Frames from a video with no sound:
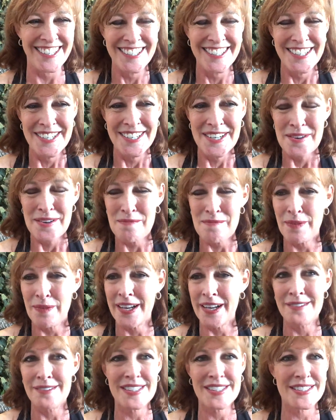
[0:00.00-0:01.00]
But
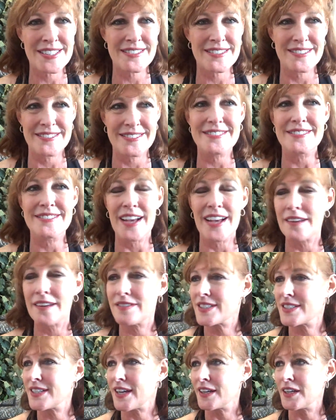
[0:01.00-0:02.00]
I've
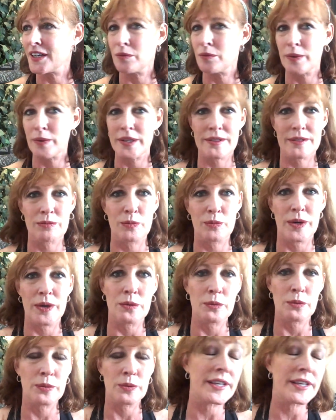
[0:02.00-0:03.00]
studied with
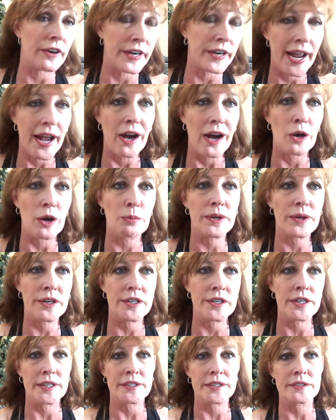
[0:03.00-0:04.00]
Gary
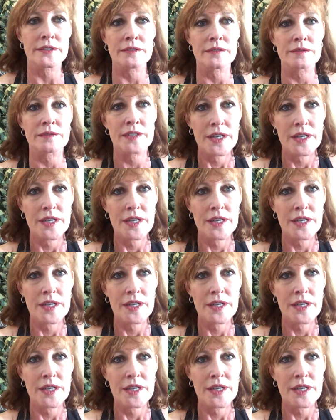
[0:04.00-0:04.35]
Halbert and